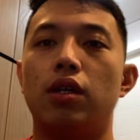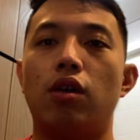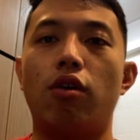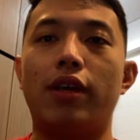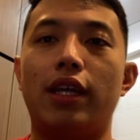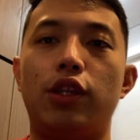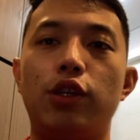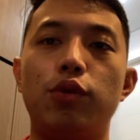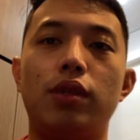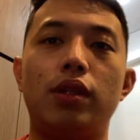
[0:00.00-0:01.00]
Okay,
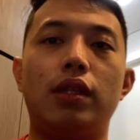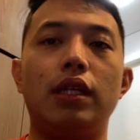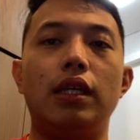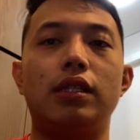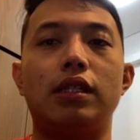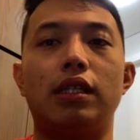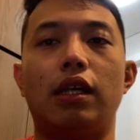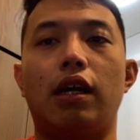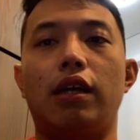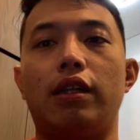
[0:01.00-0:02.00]
duties
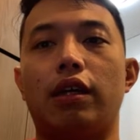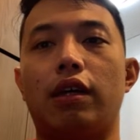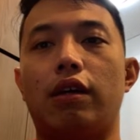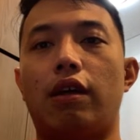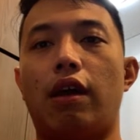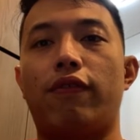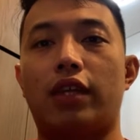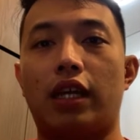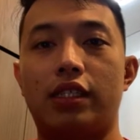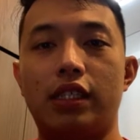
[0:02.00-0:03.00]
in the
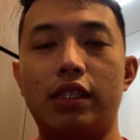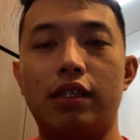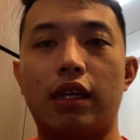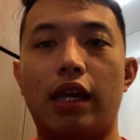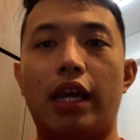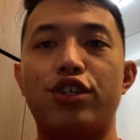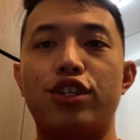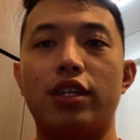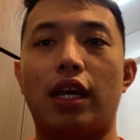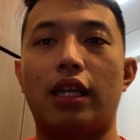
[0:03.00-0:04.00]
advertising,
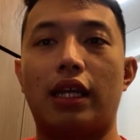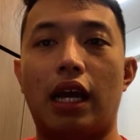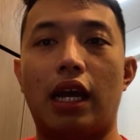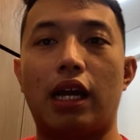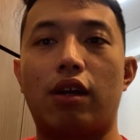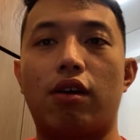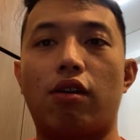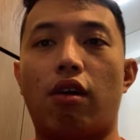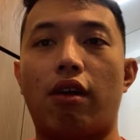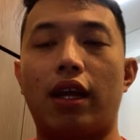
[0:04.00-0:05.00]
ensure that they are
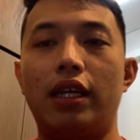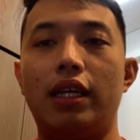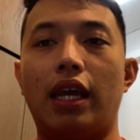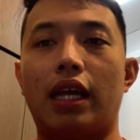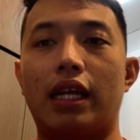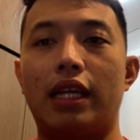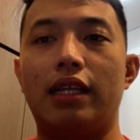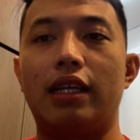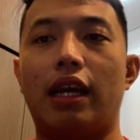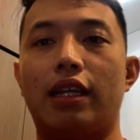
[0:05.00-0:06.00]
correctly and
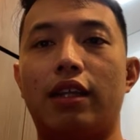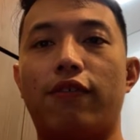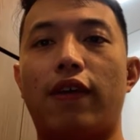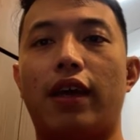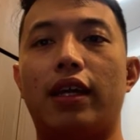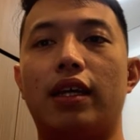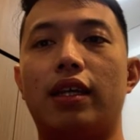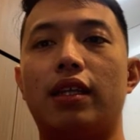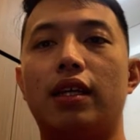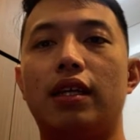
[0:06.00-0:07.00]
clearly identified
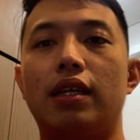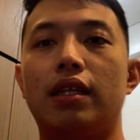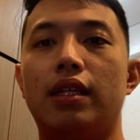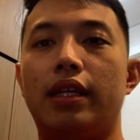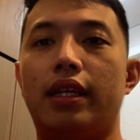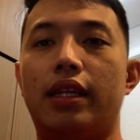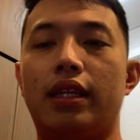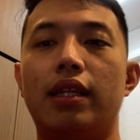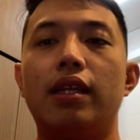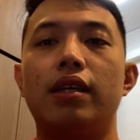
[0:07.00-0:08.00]

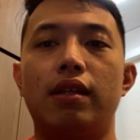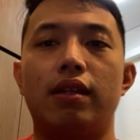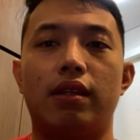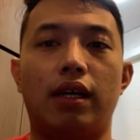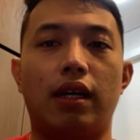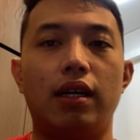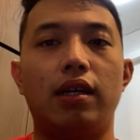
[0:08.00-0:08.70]
in the